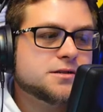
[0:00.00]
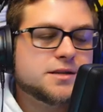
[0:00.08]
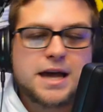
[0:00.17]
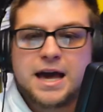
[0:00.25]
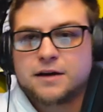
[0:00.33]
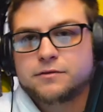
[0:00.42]
to
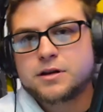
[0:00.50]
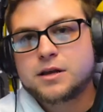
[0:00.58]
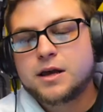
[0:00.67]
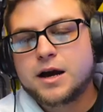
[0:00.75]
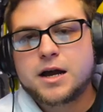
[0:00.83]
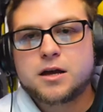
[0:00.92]
have it
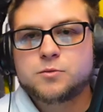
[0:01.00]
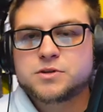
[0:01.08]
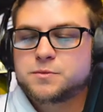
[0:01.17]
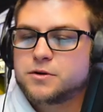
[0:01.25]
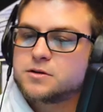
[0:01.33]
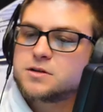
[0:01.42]
I almost
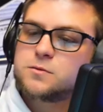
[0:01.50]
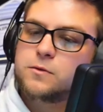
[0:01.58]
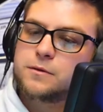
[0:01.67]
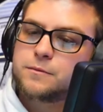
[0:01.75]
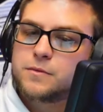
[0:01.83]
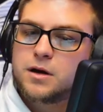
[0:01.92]
purchased one.
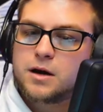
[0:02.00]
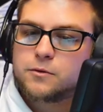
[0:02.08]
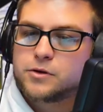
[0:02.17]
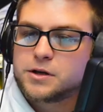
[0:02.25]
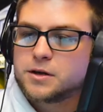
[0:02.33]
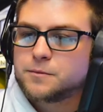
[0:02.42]
I
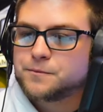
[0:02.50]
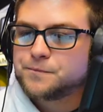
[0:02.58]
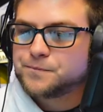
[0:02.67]
really did.